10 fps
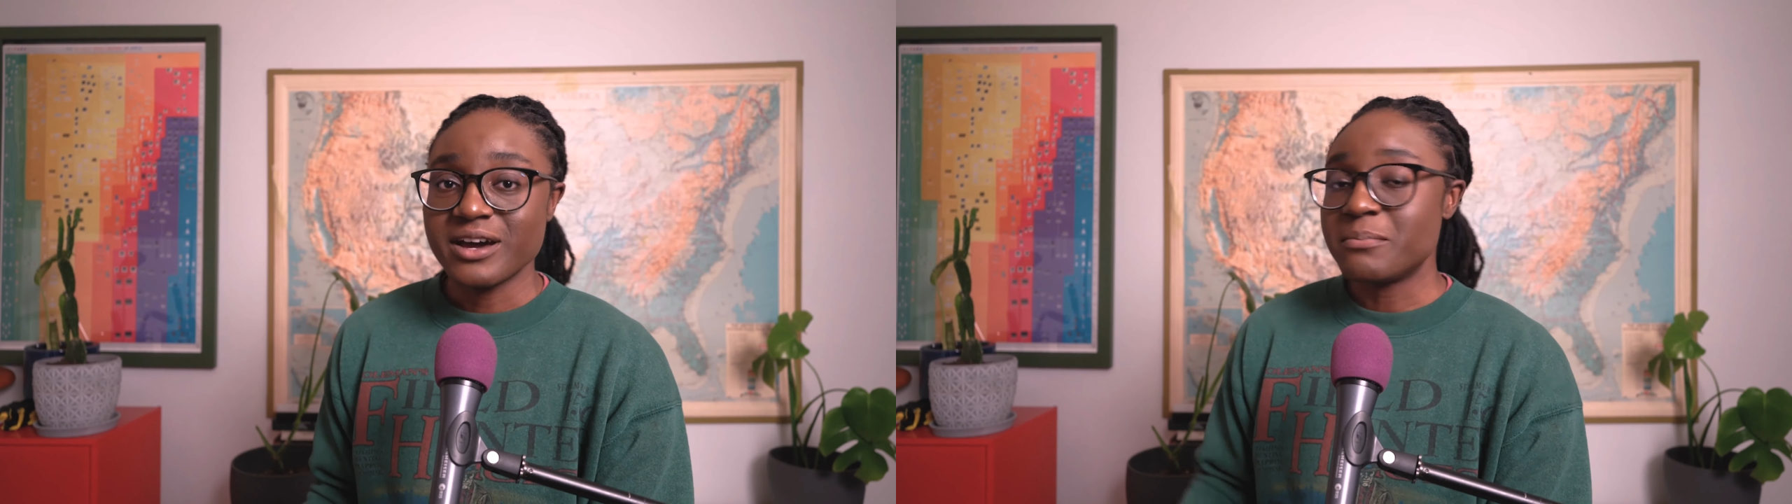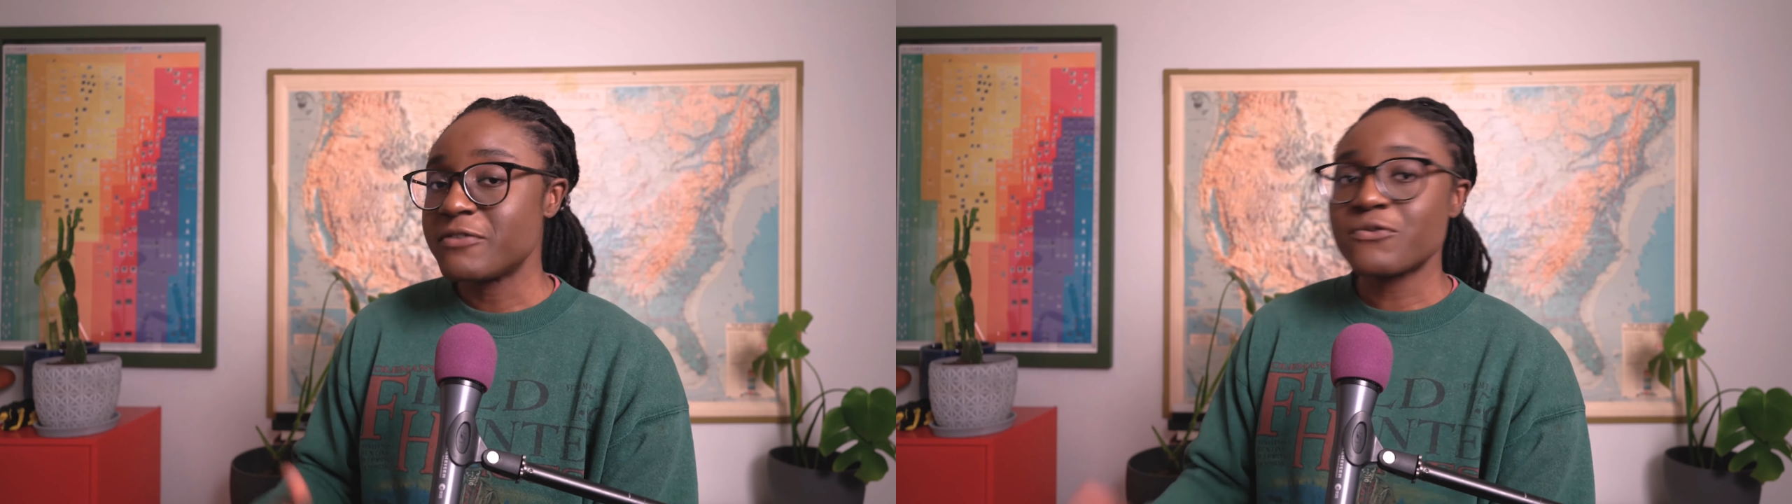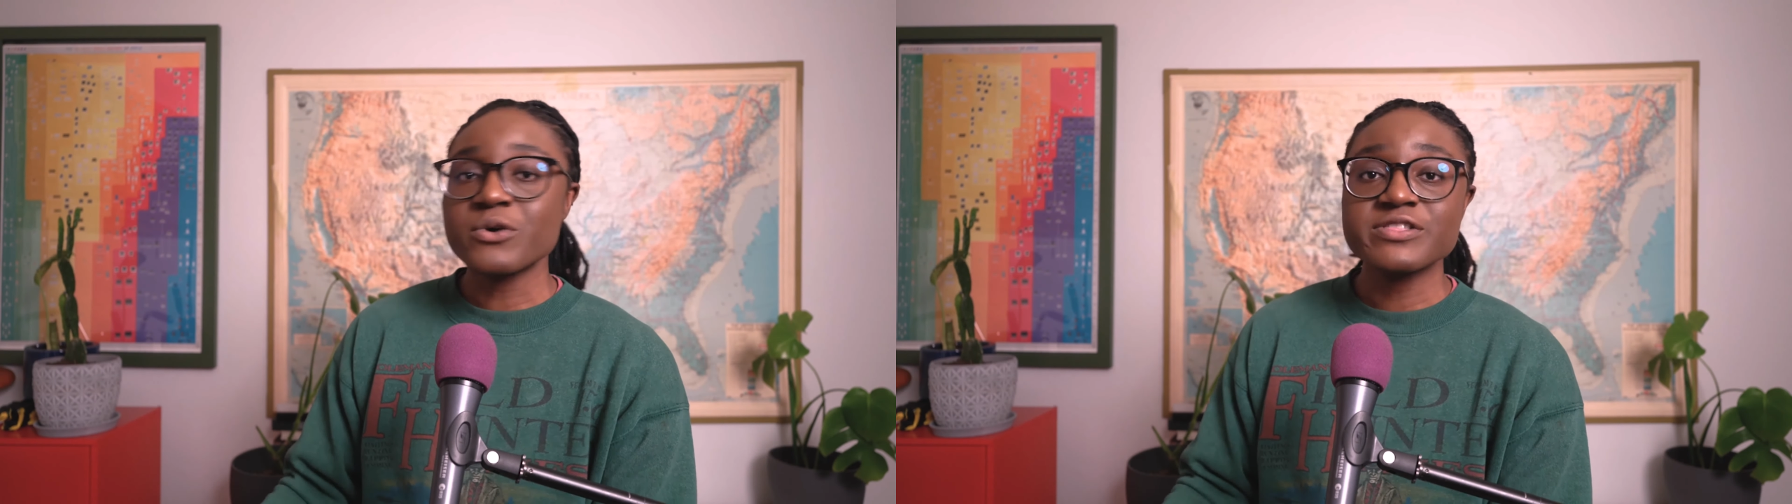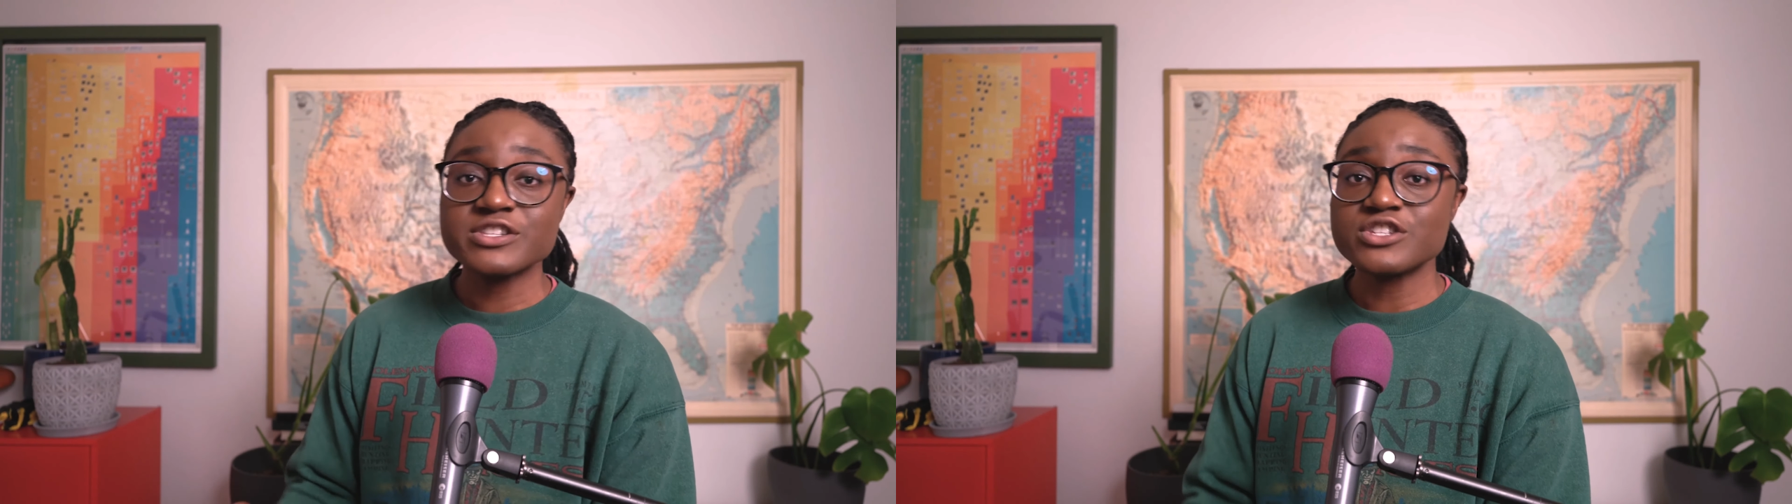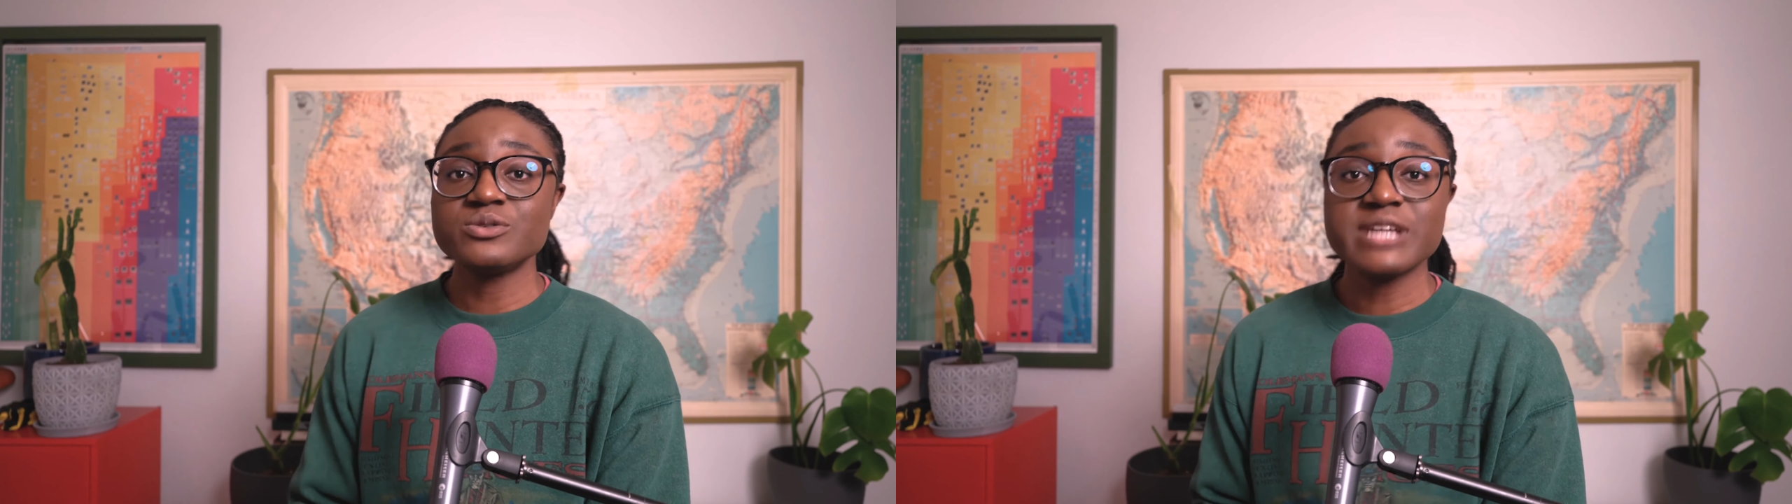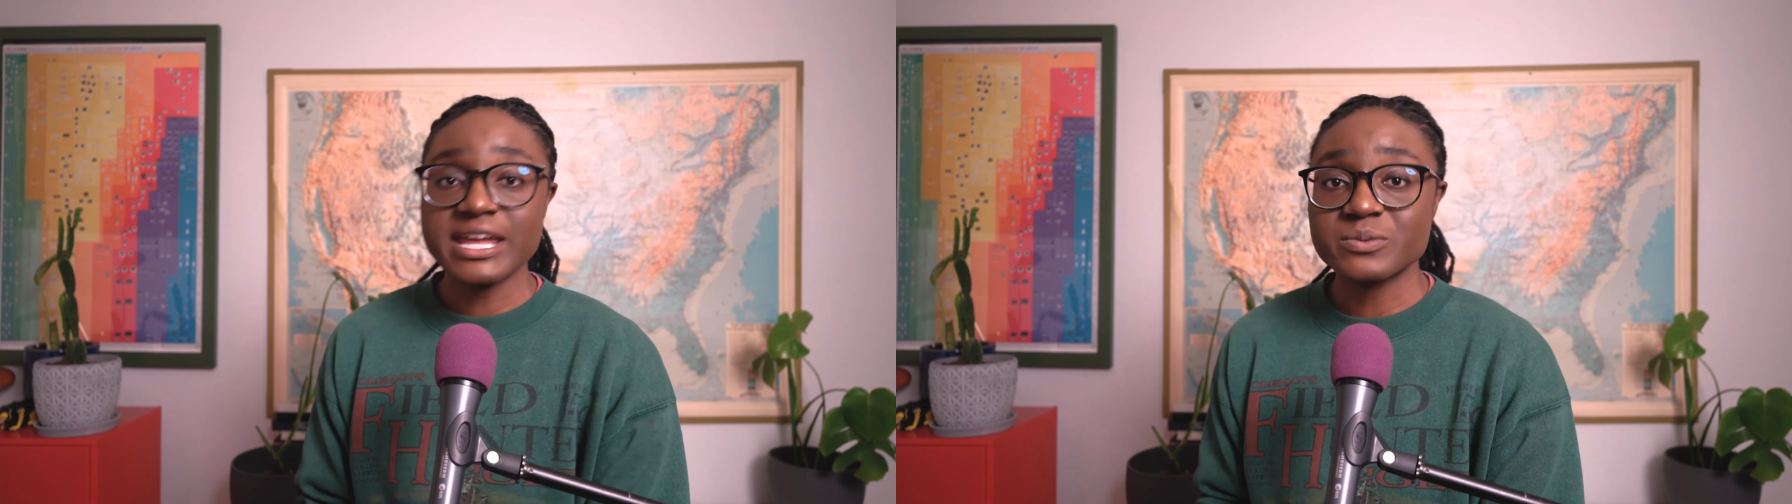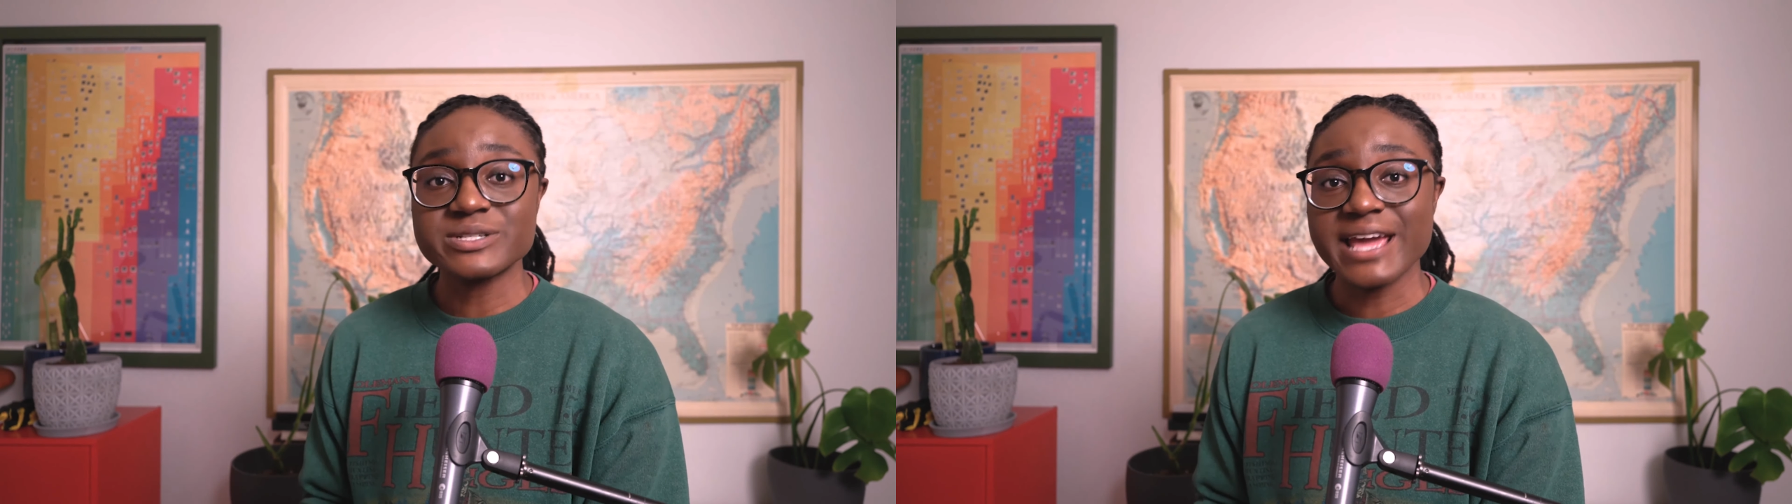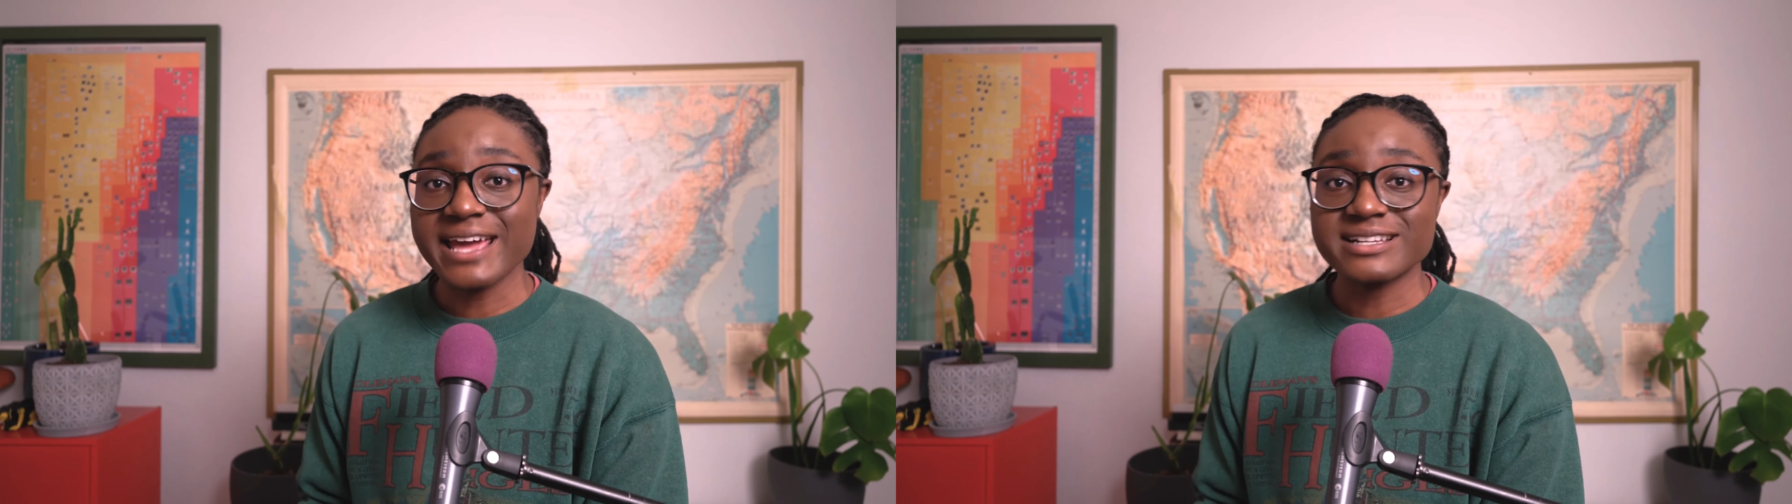Before this new data
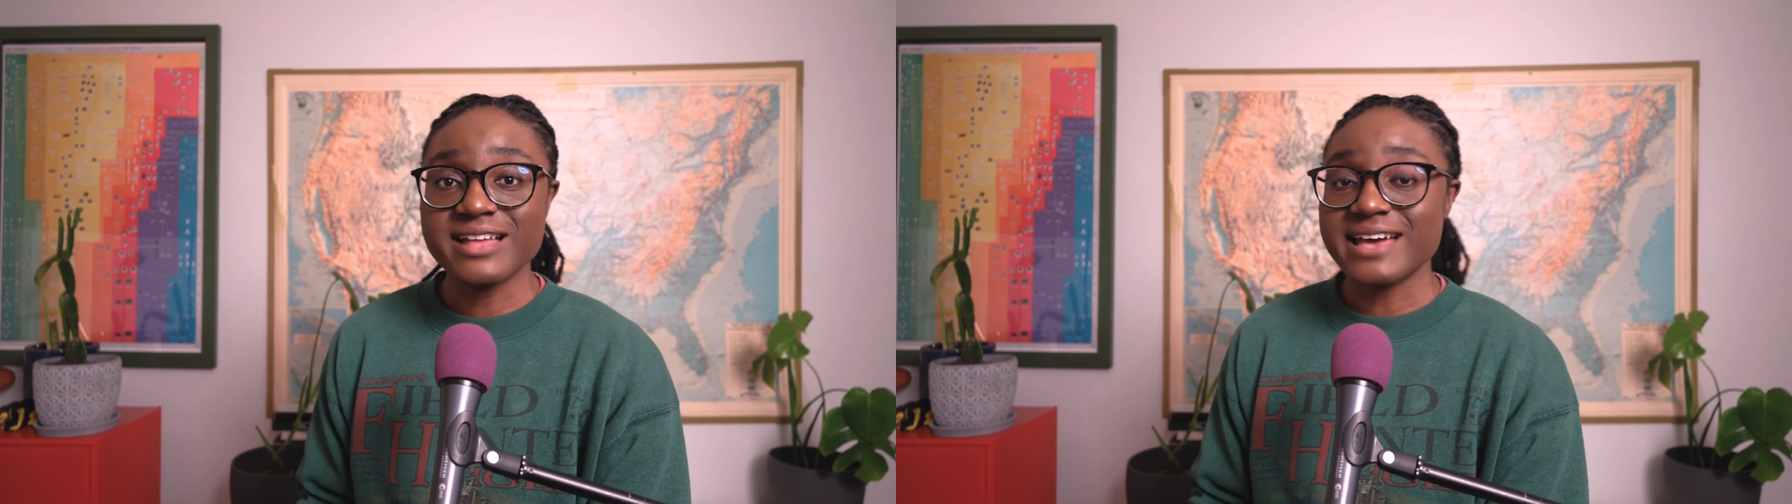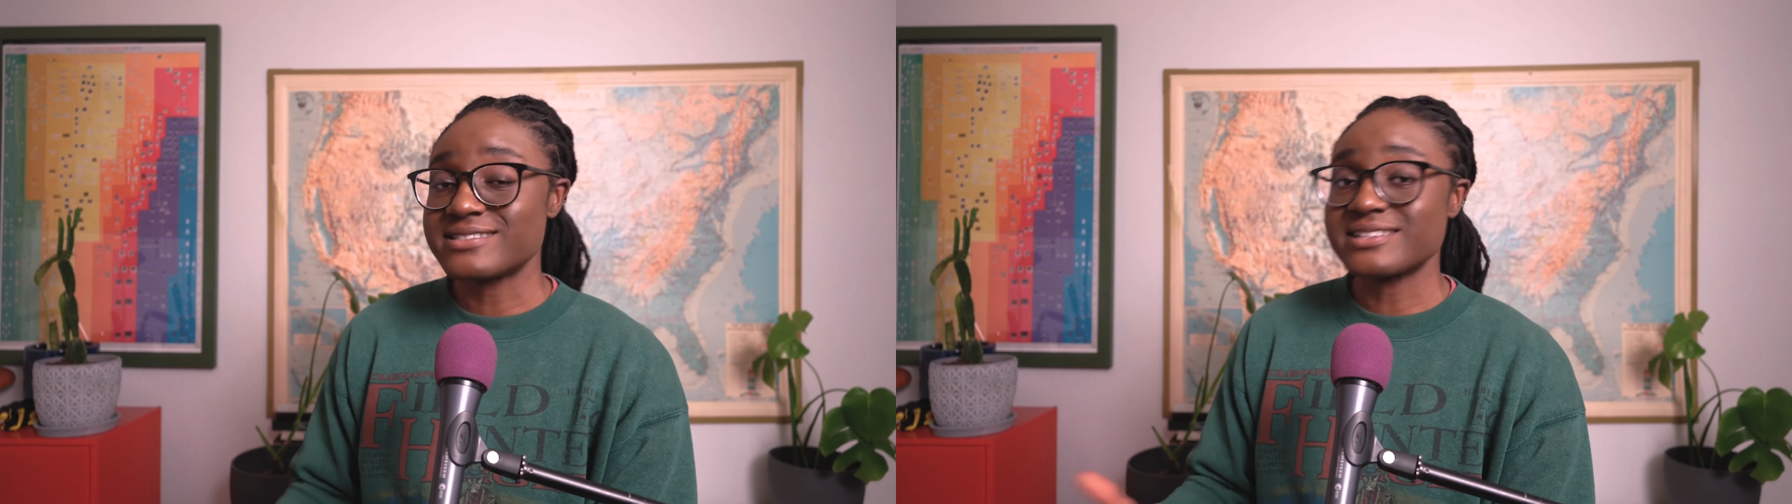was analyzed,